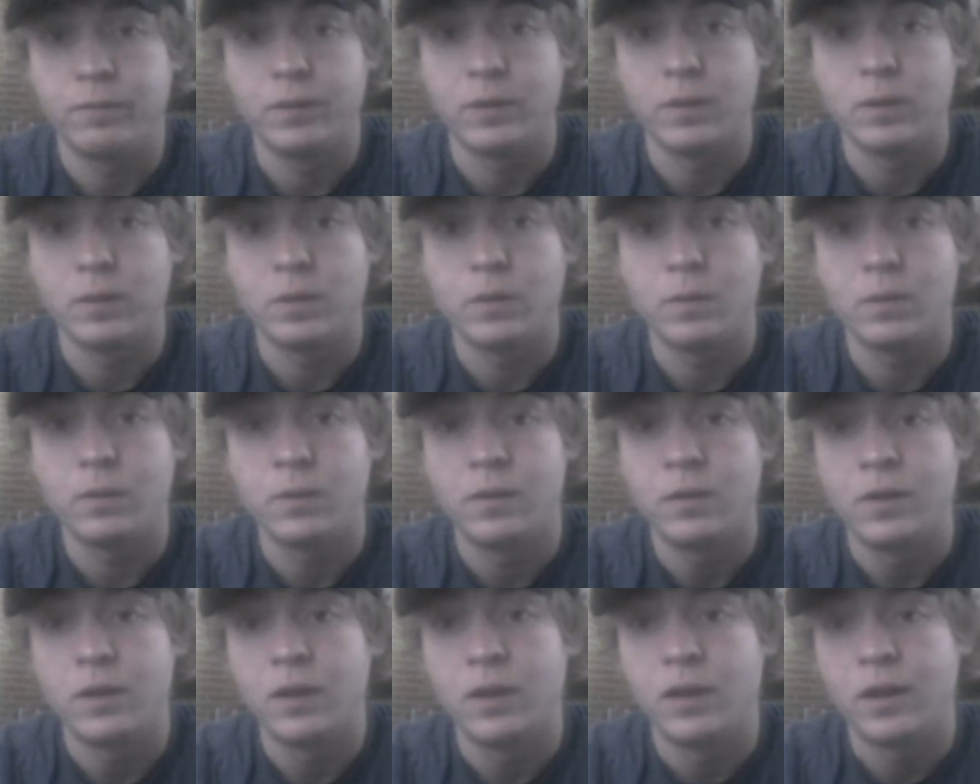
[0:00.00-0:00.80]
goal.
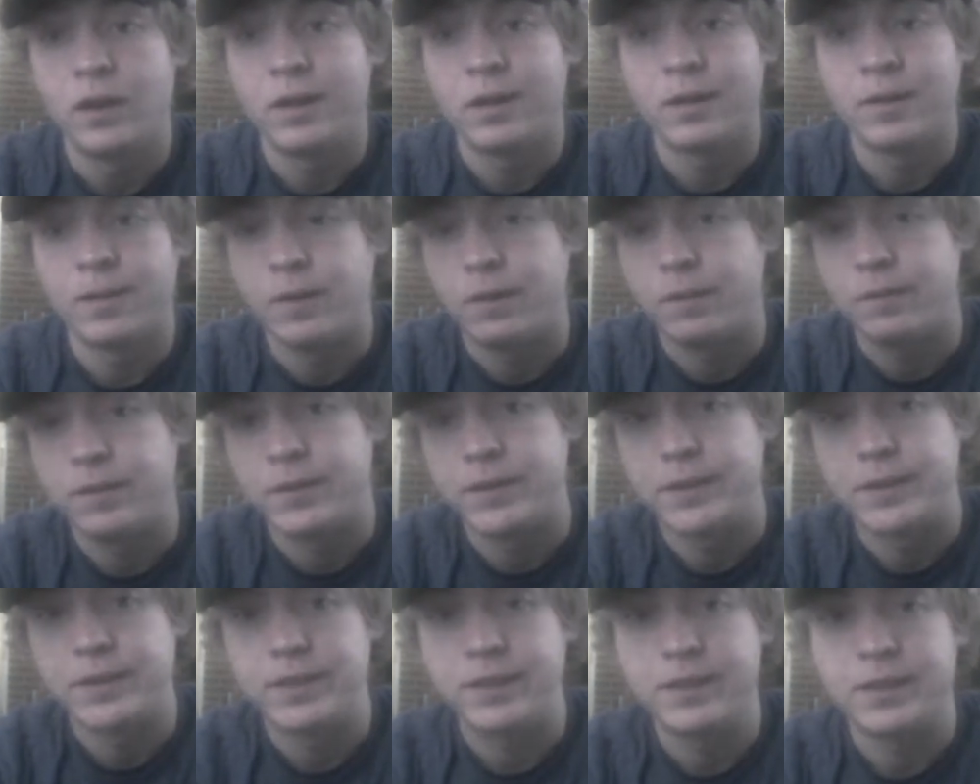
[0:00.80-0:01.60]
Our
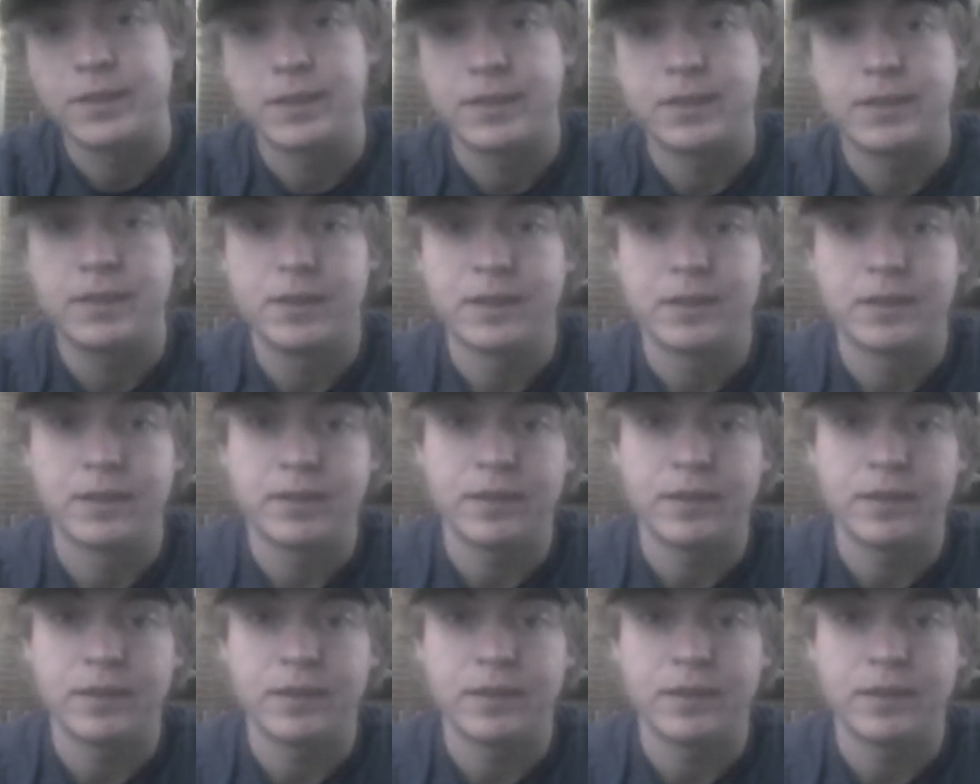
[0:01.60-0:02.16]
offense just didn't